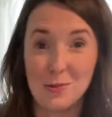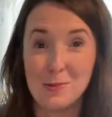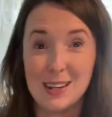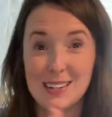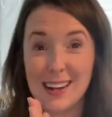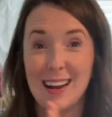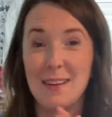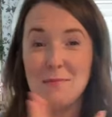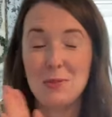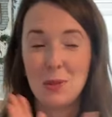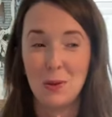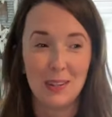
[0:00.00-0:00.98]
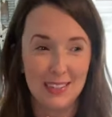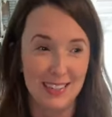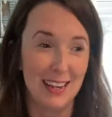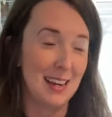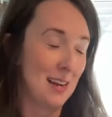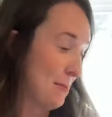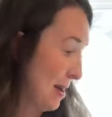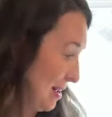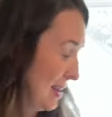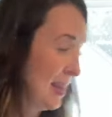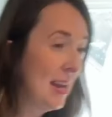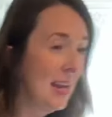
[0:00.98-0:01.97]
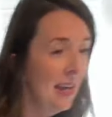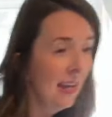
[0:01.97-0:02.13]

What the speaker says: so much, and I'm so excited about it.